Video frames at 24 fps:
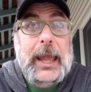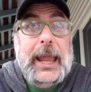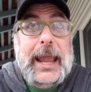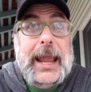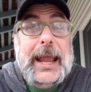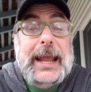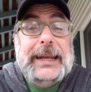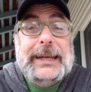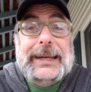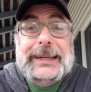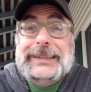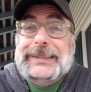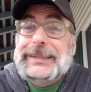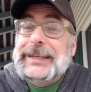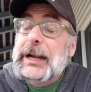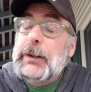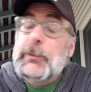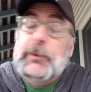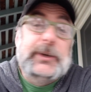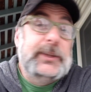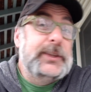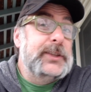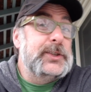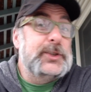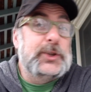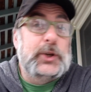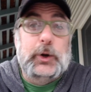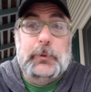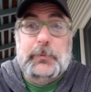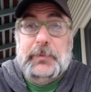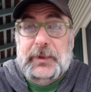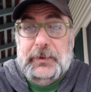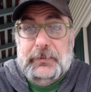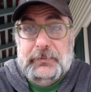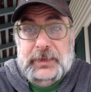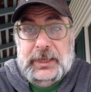and I did not want to
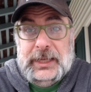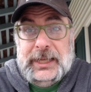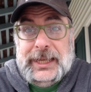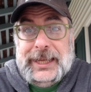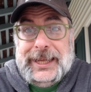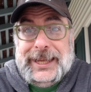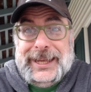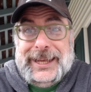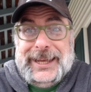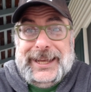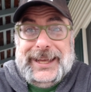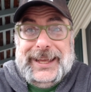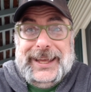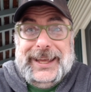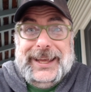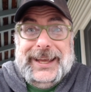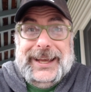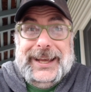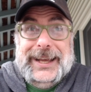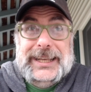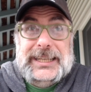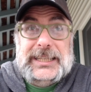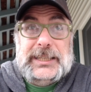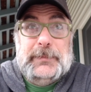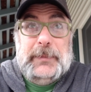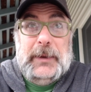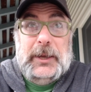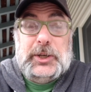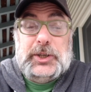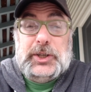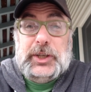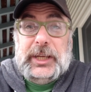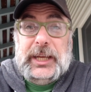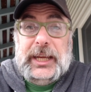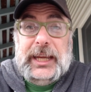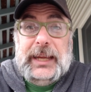disturb them
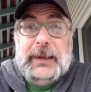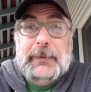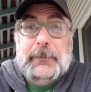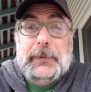especially